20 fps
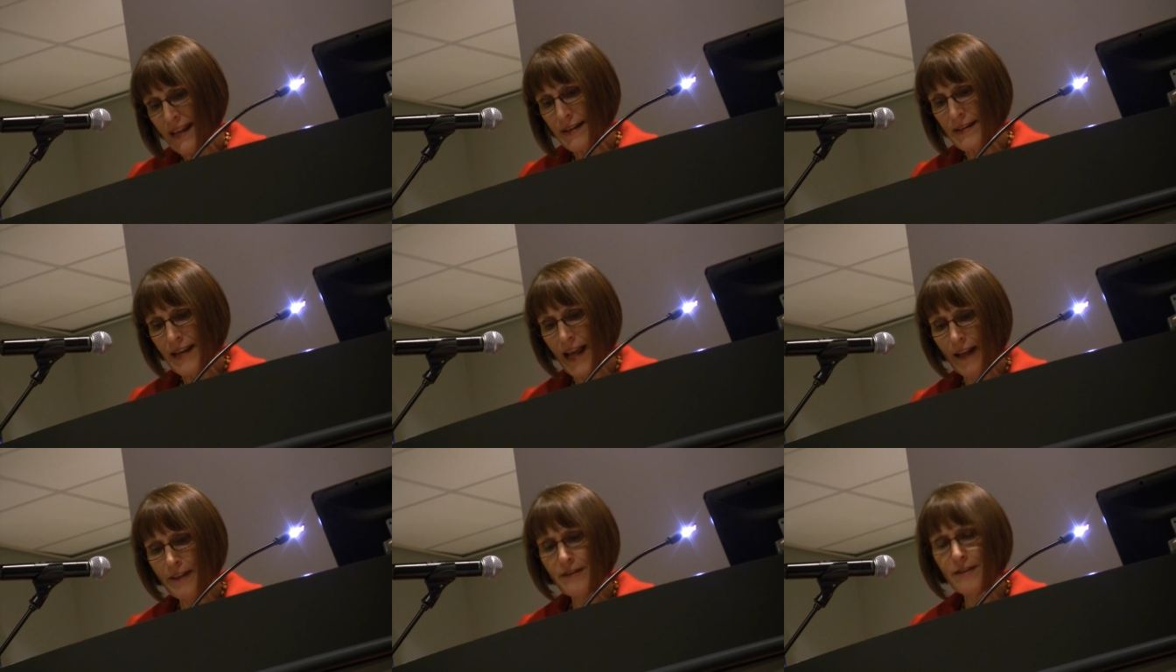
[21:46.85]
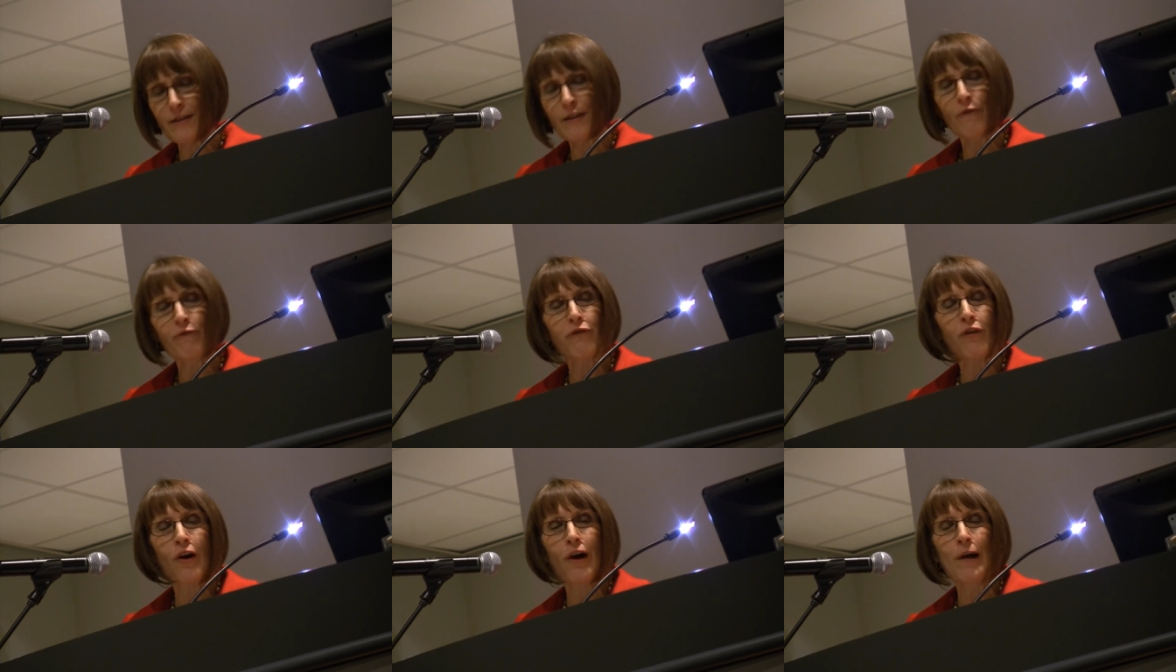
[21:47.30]
nets the
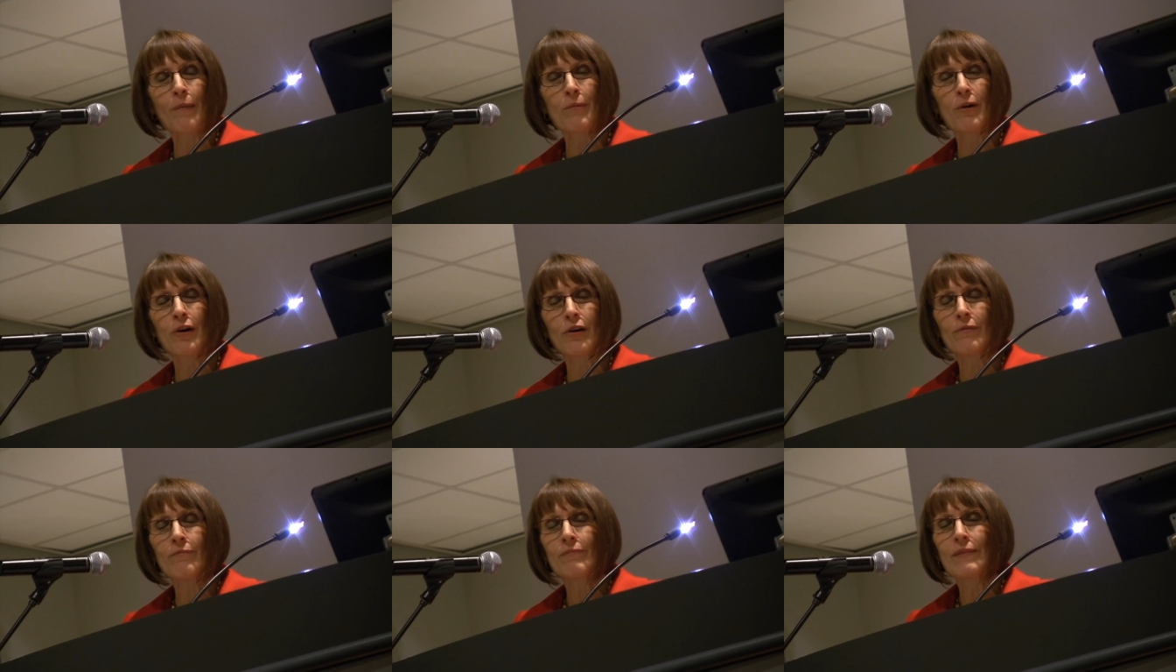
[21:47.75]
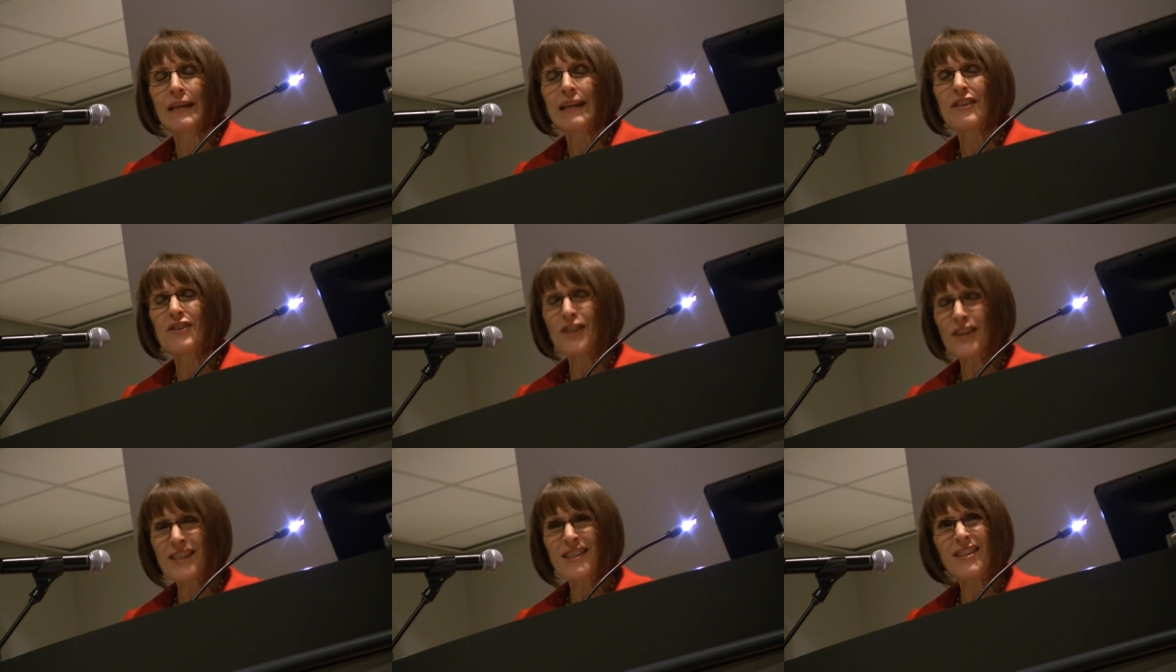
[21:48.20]
farmer
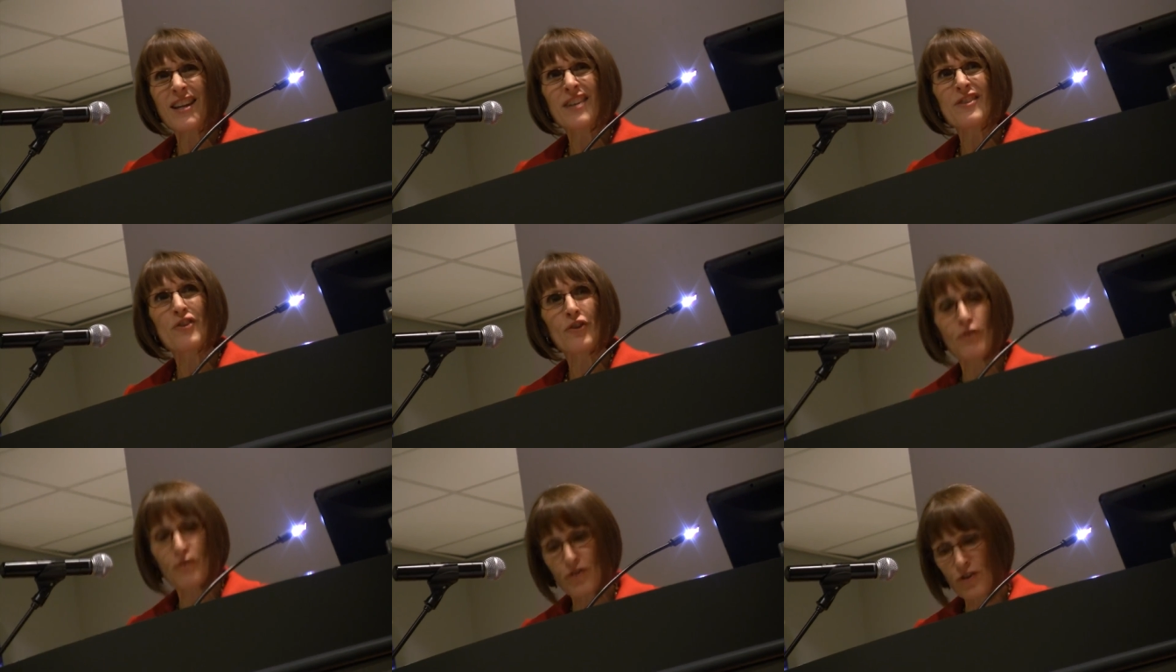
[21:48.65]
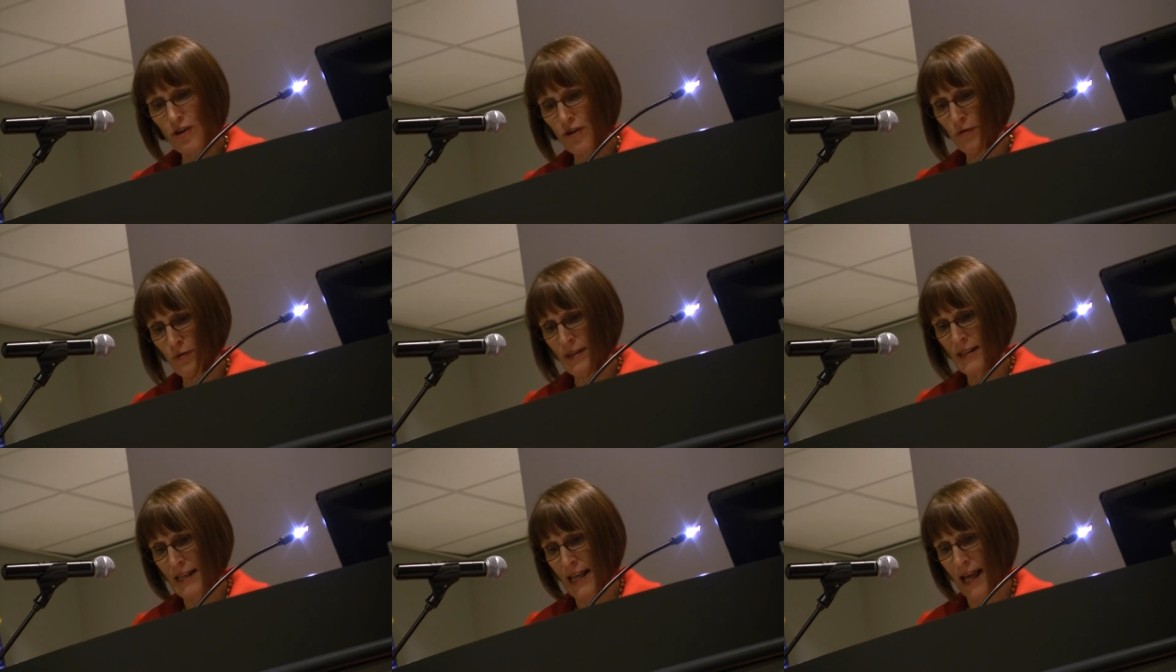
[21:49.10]
just under
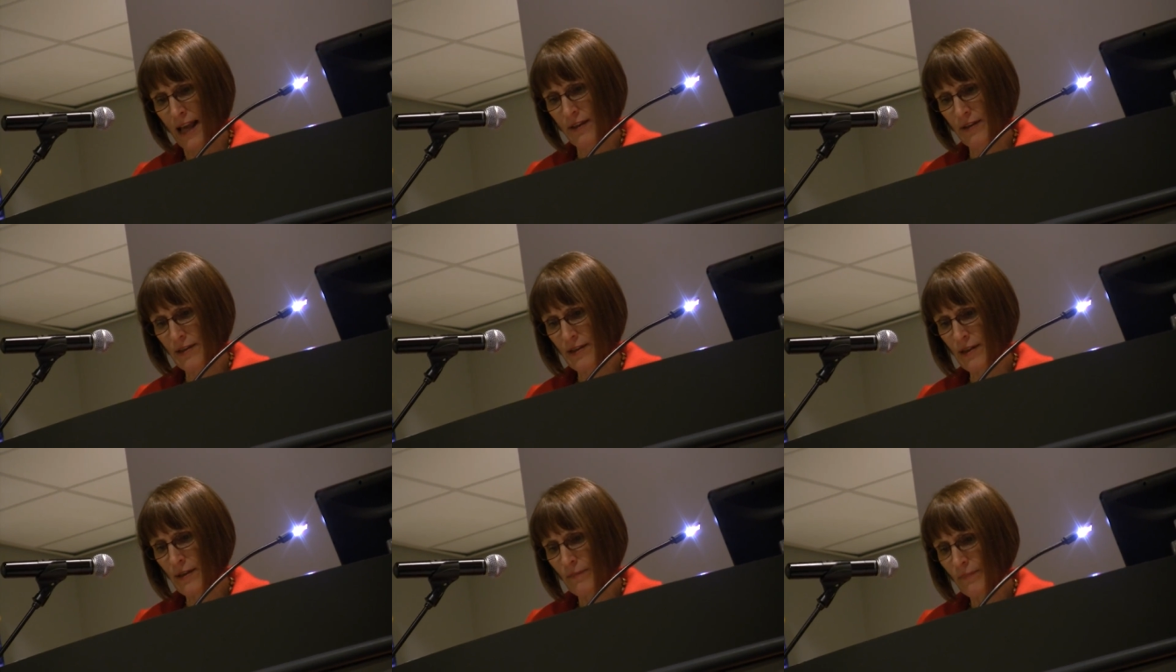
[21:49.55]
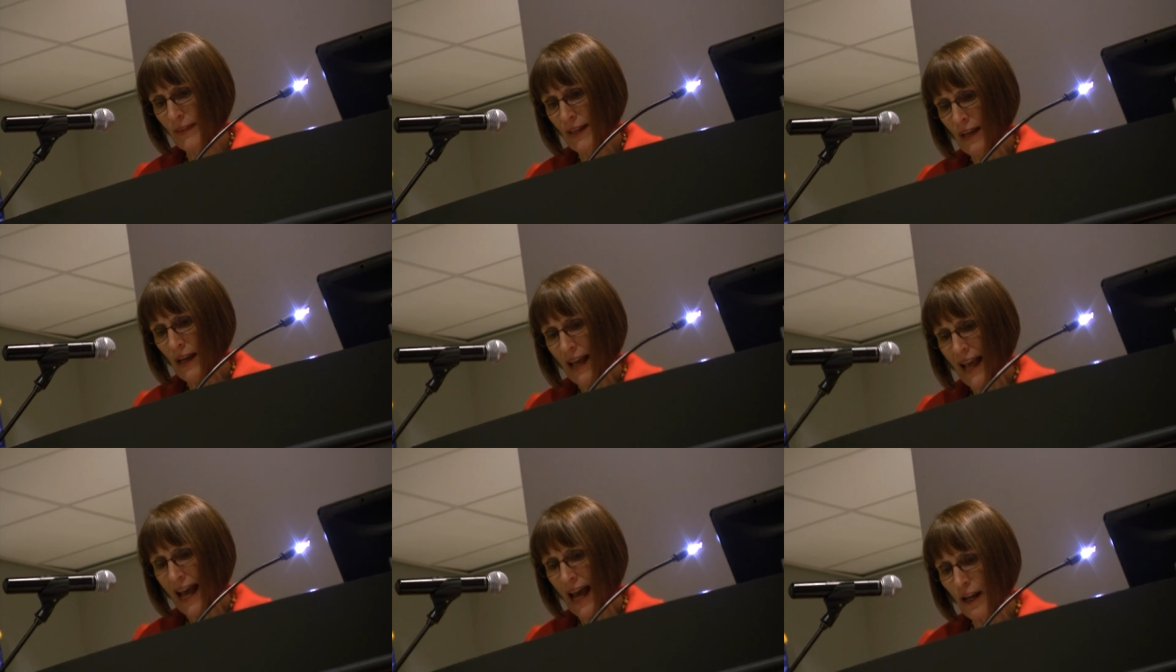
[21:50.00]
two cents
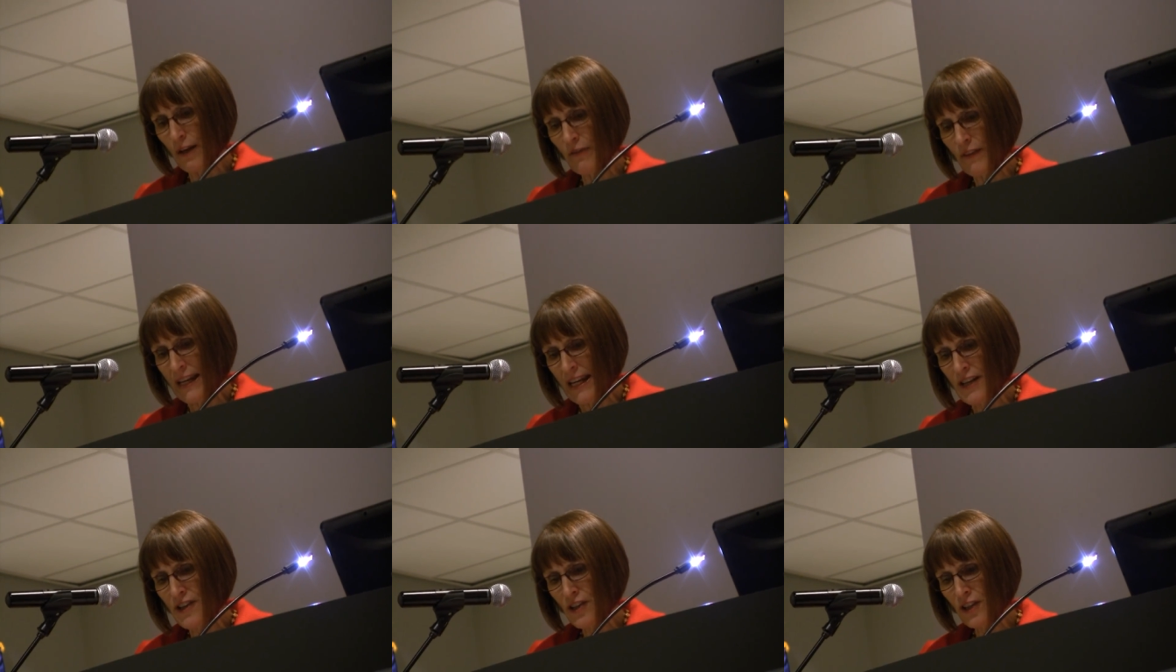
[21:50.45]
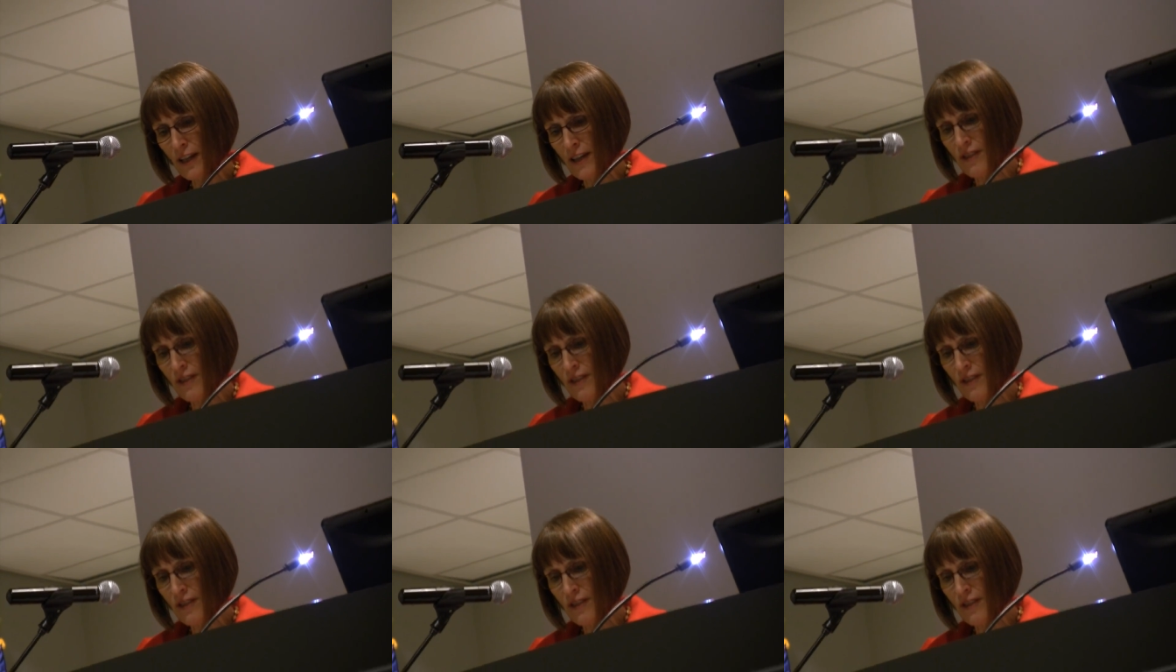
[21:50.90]
out of each